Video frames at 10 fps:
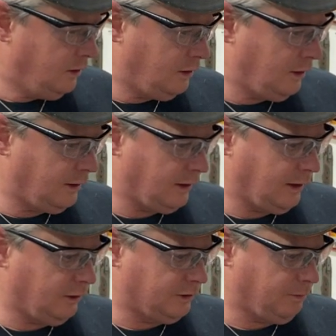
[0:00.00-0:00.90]
And I'm going to
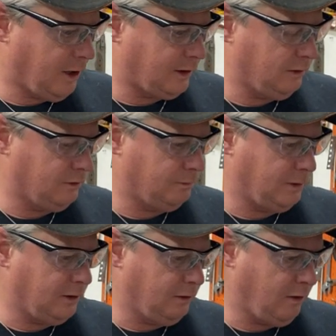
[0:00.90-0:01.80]
get out to Buck and
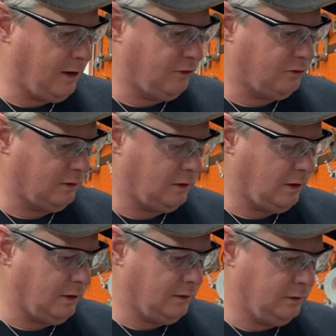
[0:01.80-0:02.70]
Billy Ray's and
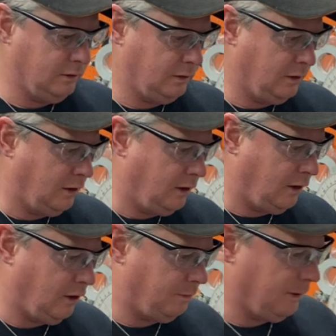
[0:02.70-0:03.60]

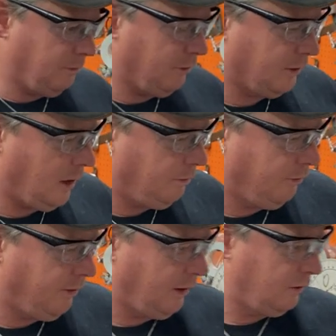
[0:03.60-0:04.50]
help him with a
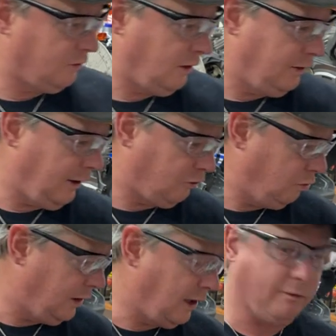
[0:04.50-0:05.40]
couple things next
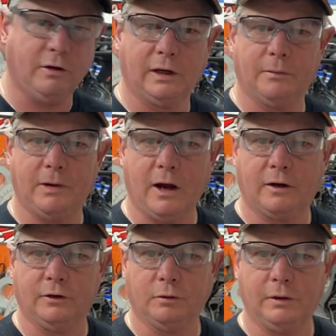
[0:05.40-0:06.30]
week after I get back
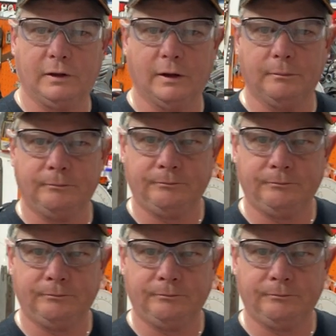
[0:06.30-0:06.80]
on the weekend.